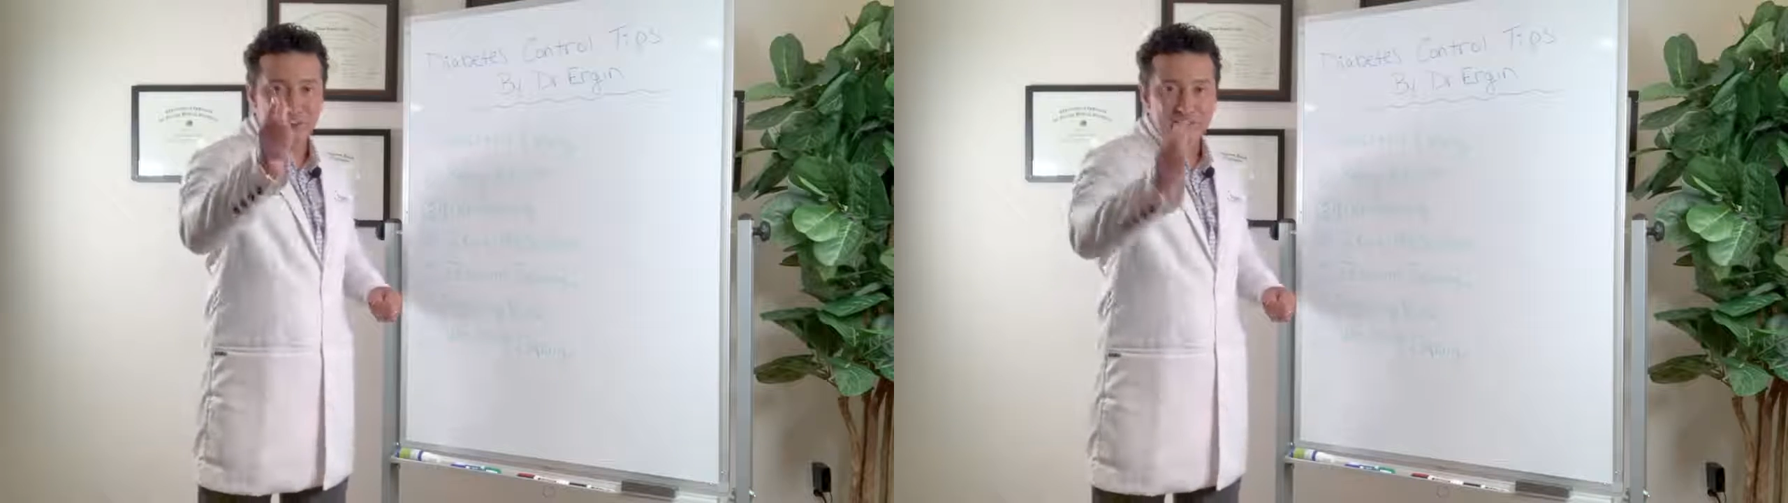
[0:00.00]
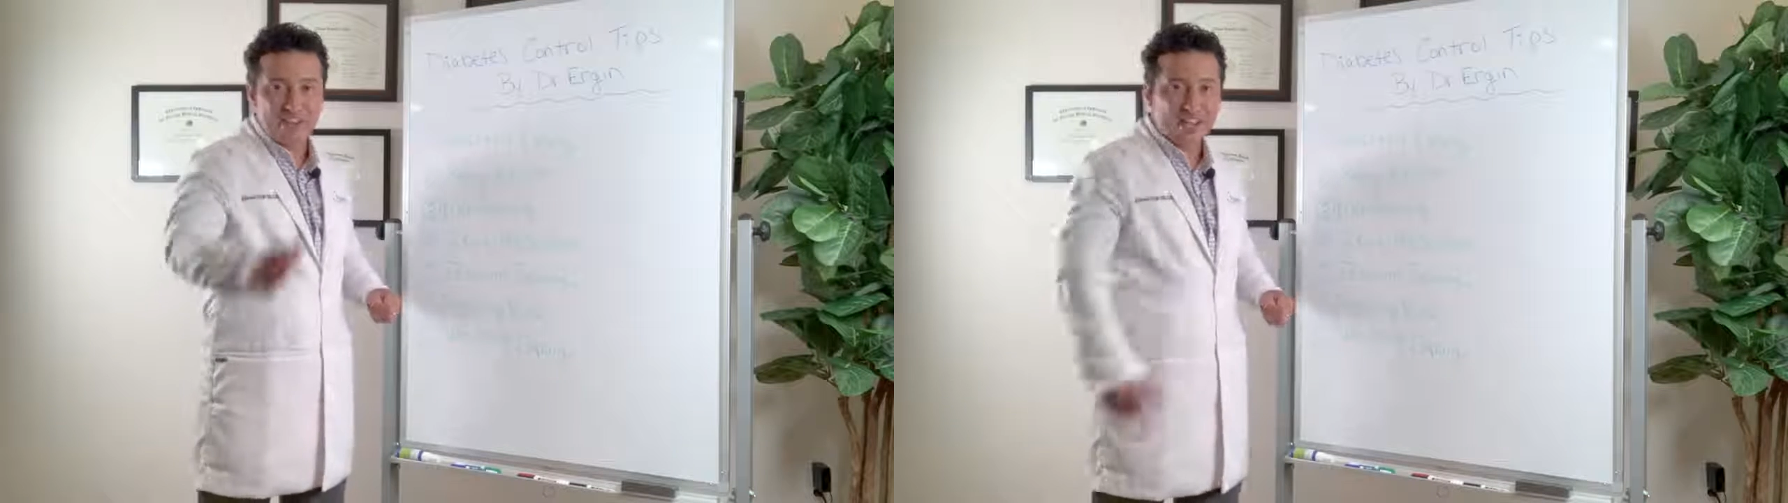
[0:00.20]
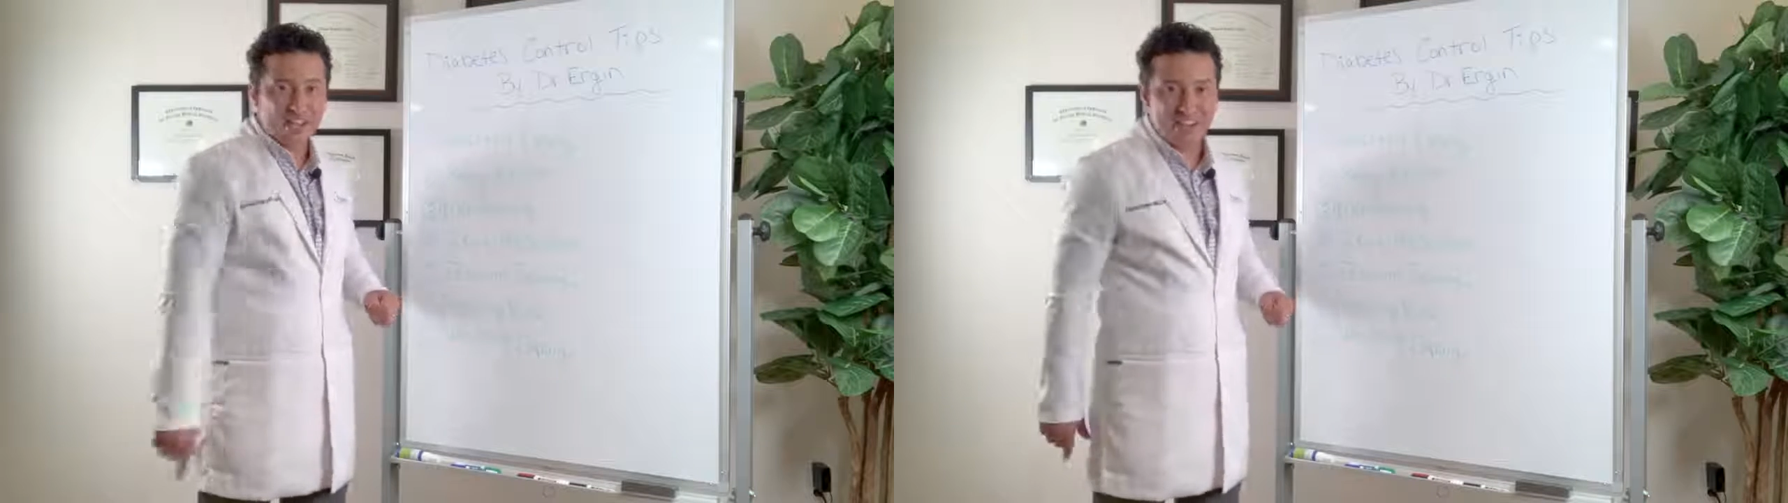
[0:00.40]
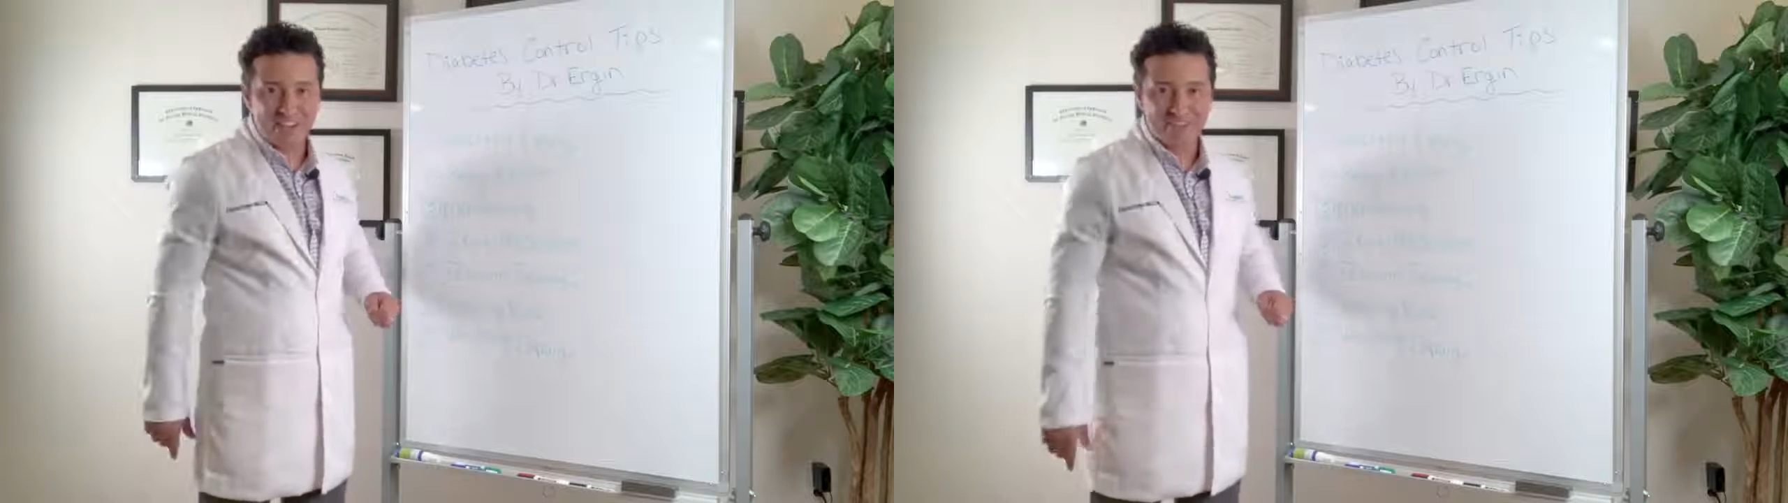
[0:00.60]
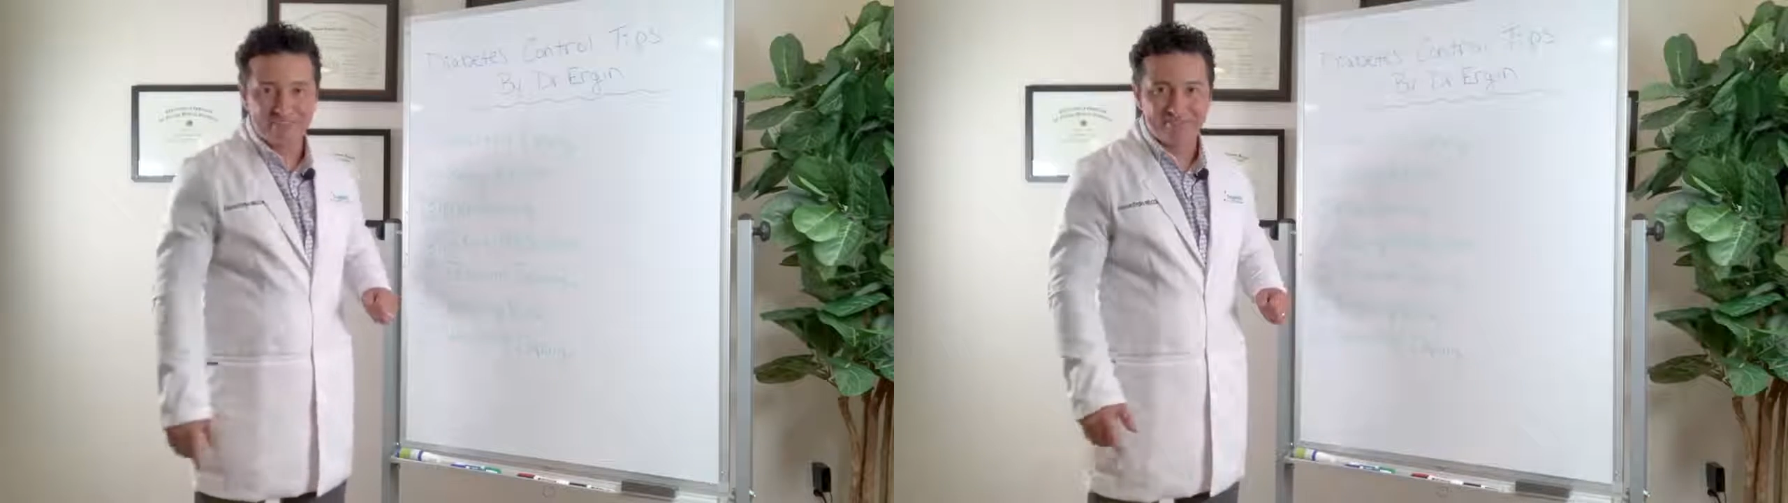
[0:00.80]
you in the next video.